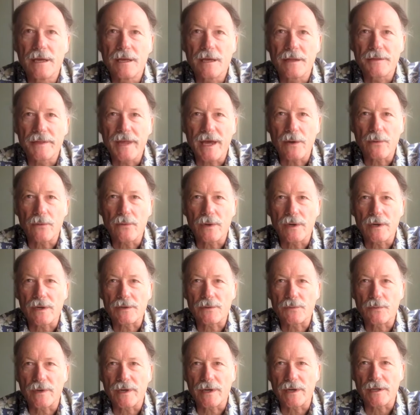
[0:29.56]
That
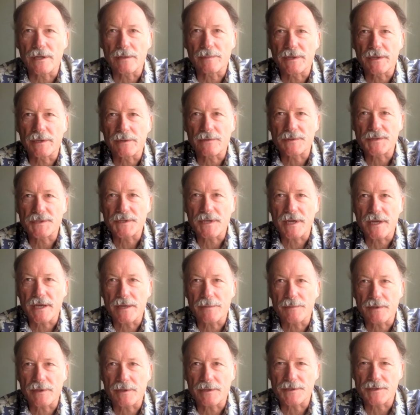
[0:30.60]
worked well, but it was
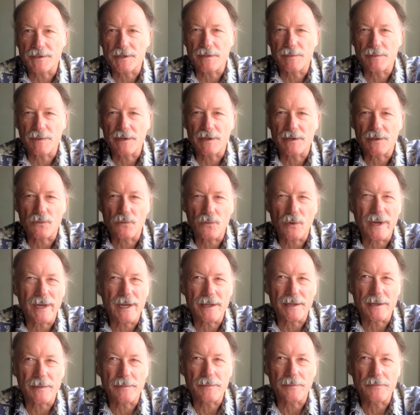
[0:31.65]
time-consuming to weigh
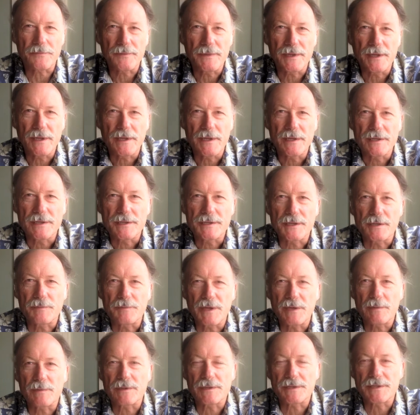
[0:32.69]
them, so
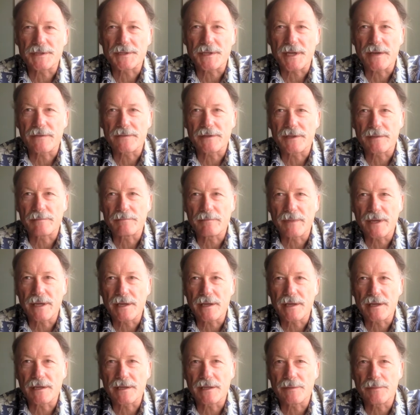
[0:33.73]
people discovered that
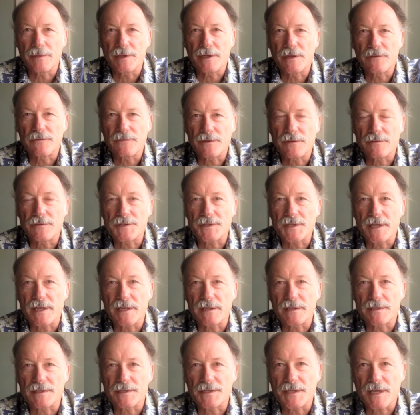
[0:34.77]
making them in a few
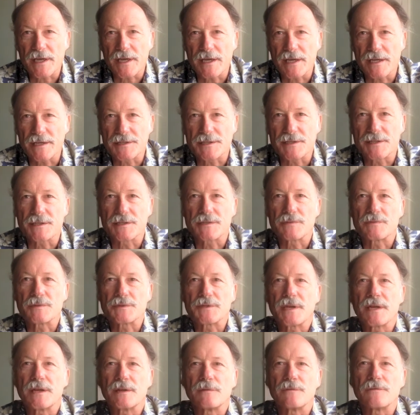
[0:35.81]
standard sizes
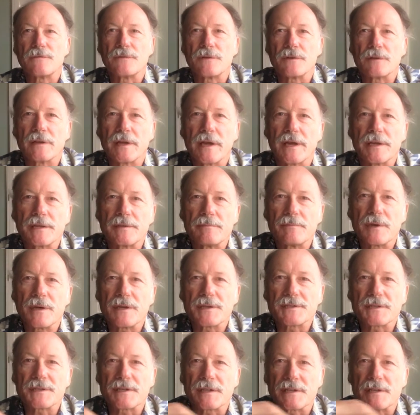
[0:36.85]
was helpful, and
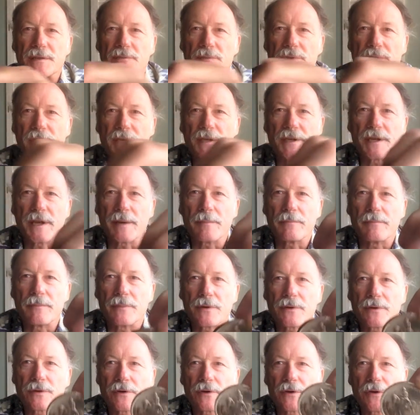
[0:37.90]
embossing them with a number
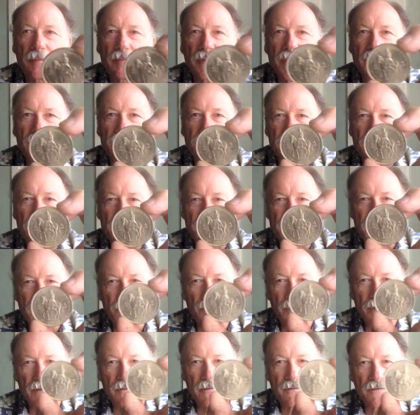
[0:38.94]
or a picture of
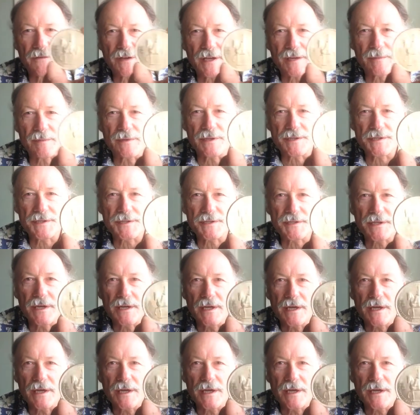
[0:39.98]
someone famous